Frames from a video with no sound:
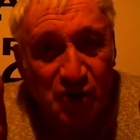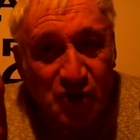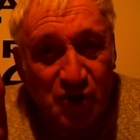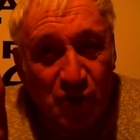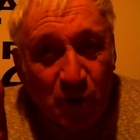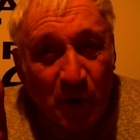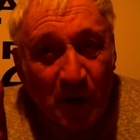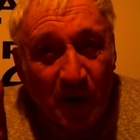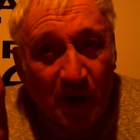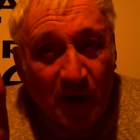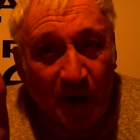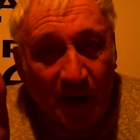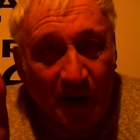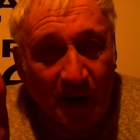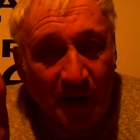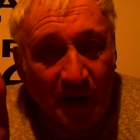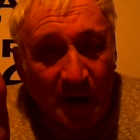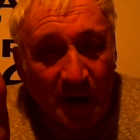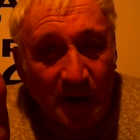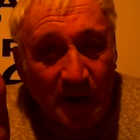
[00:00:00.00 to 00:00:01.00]
too
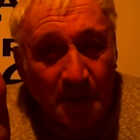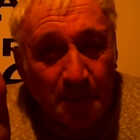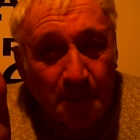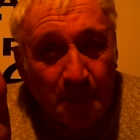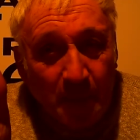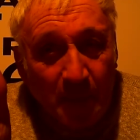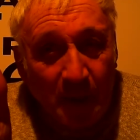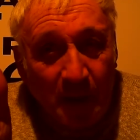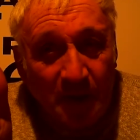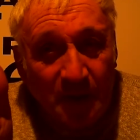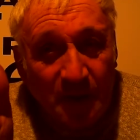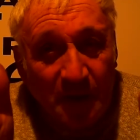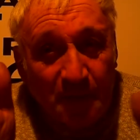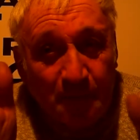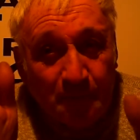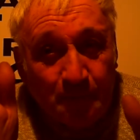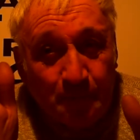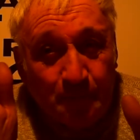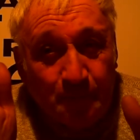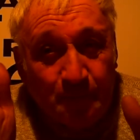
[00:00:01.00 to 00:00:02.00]
early.
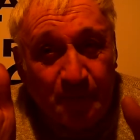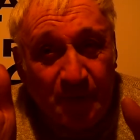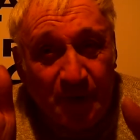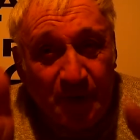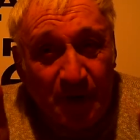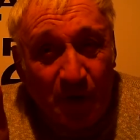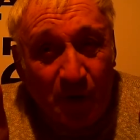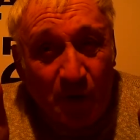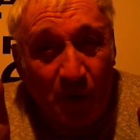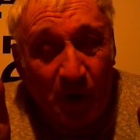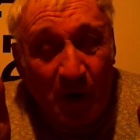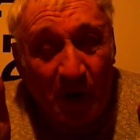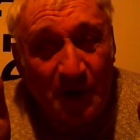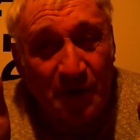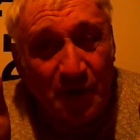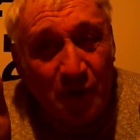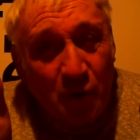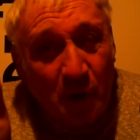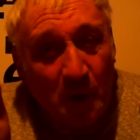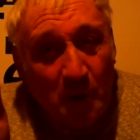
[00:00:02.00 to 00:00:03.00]
The video, I
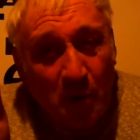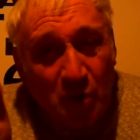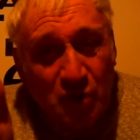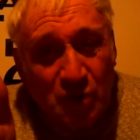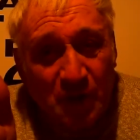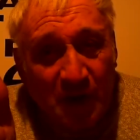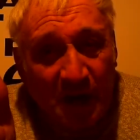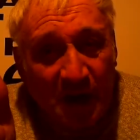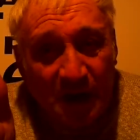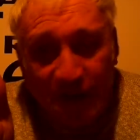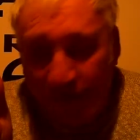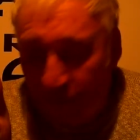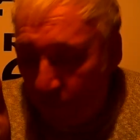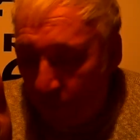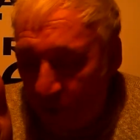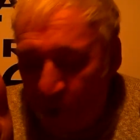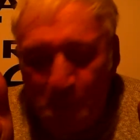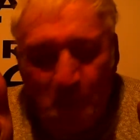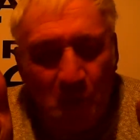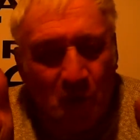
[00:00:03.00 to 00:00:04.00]
don't know, I must have hit the
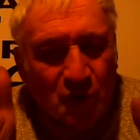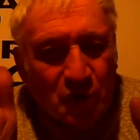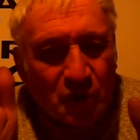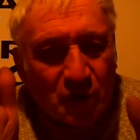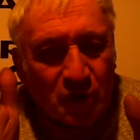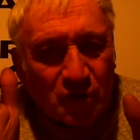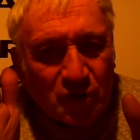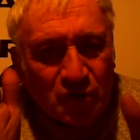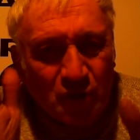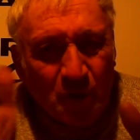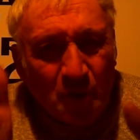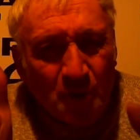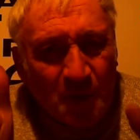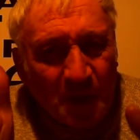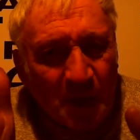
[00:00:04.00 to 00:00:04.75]
wrong button or something